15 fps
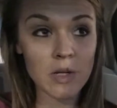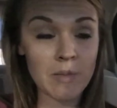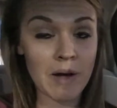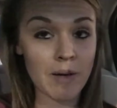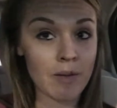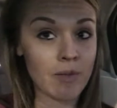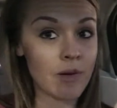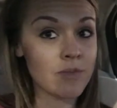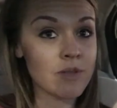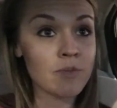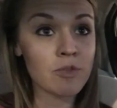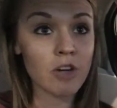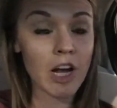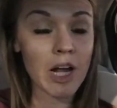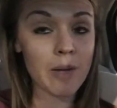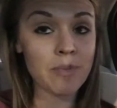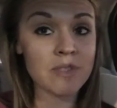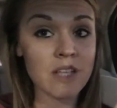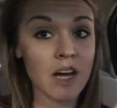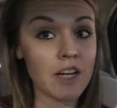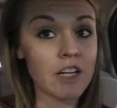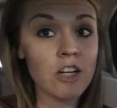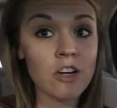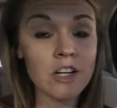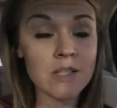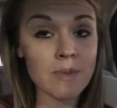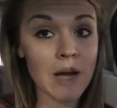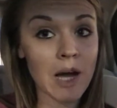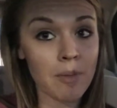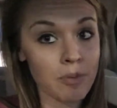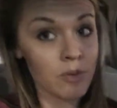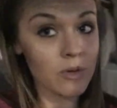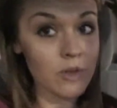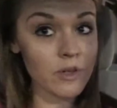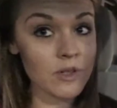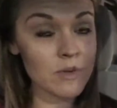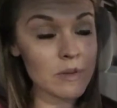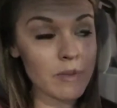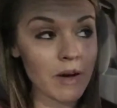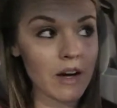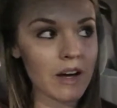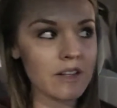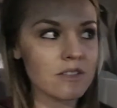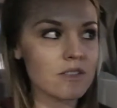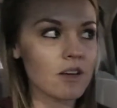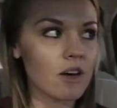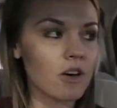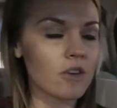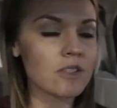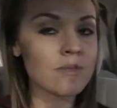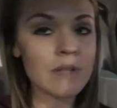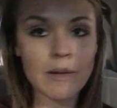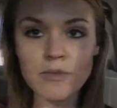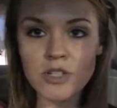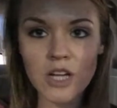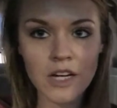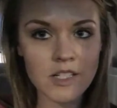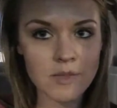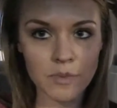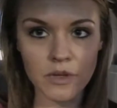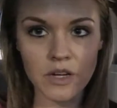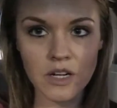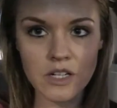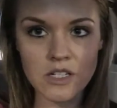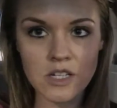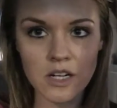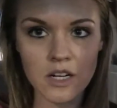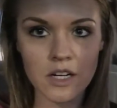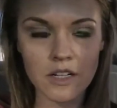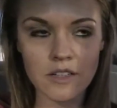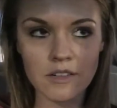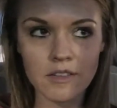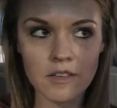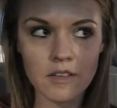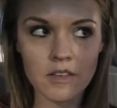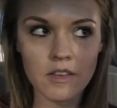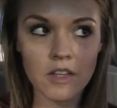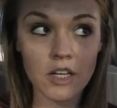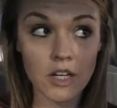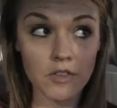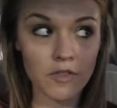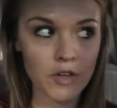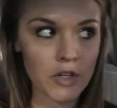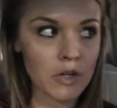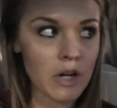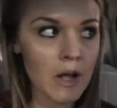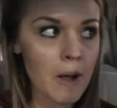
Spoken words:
I bought my mom some grapes, the Honeycrisp apples we bought. So sometimes you gotta splurge on the good fruit.